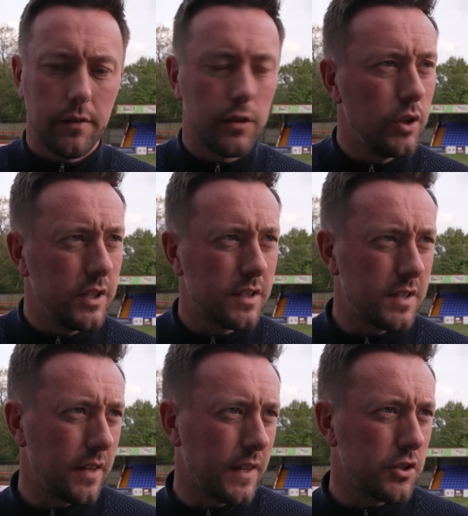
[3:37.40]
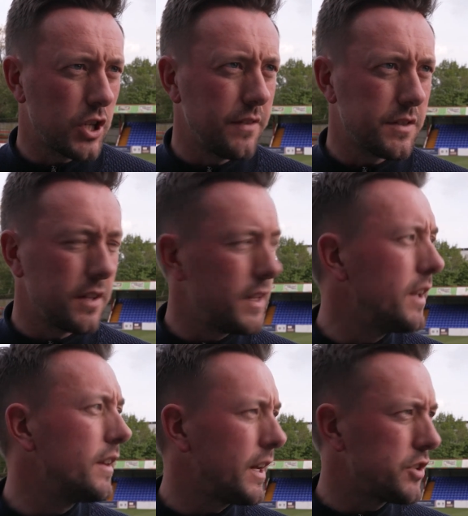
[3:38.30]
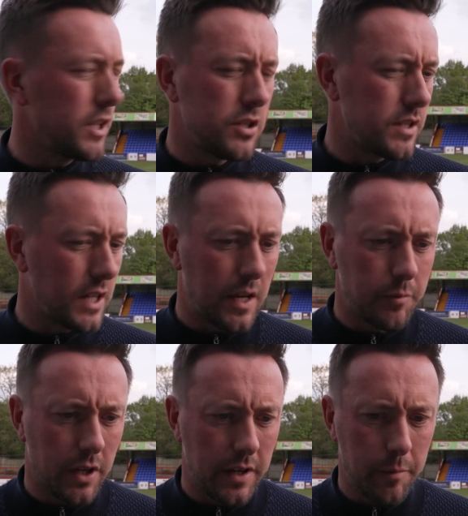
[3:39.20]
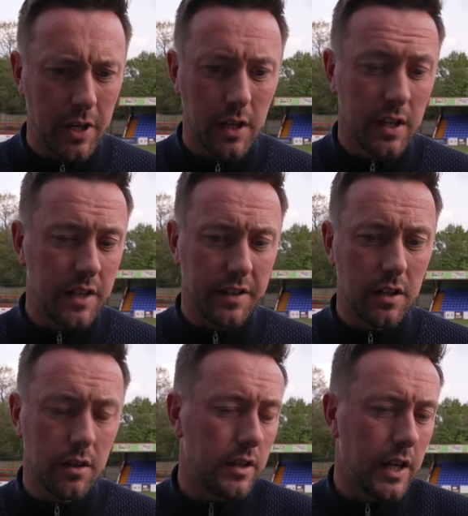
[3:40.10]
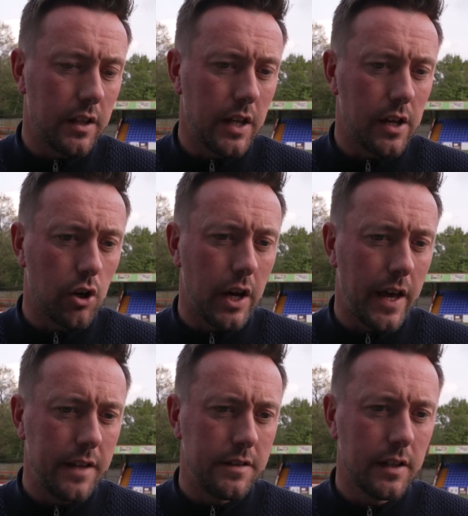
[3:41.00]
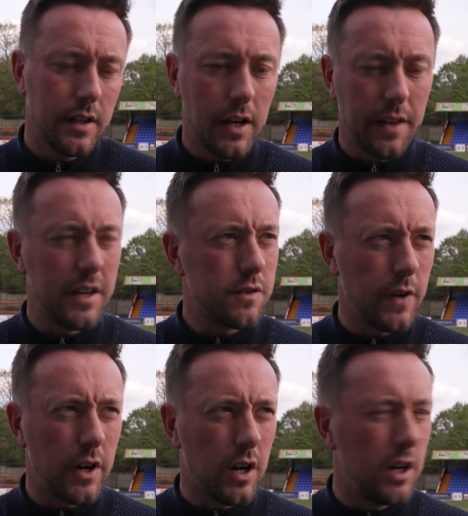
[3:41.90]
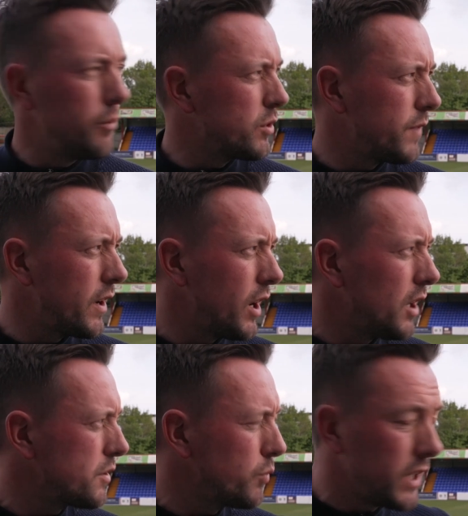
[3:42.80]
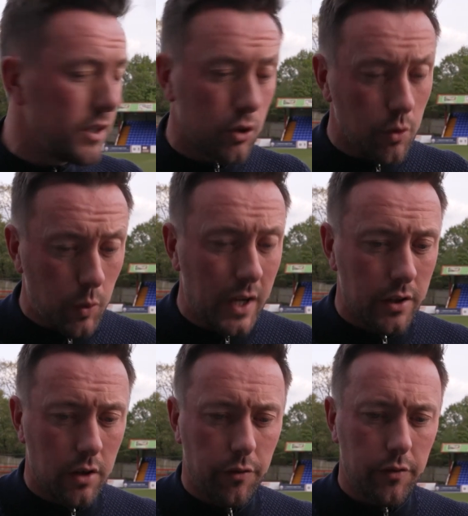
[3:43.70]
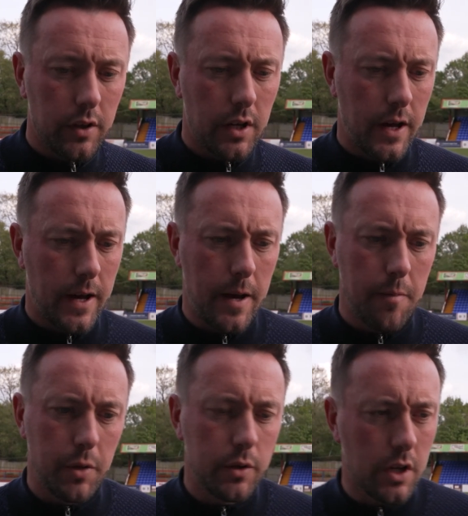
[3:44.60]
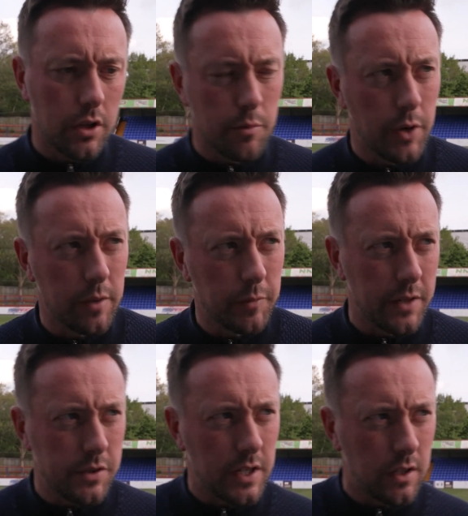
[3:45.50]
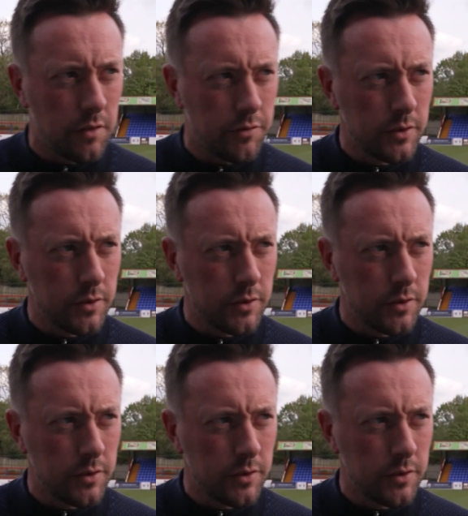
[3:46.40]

you need to take that chance, and then that changes the game dynamic. It didn't. They, they got ahead, and then it's very hard. It was very hard to. We didn't do it well enough, um, but it's hard to break them down second half.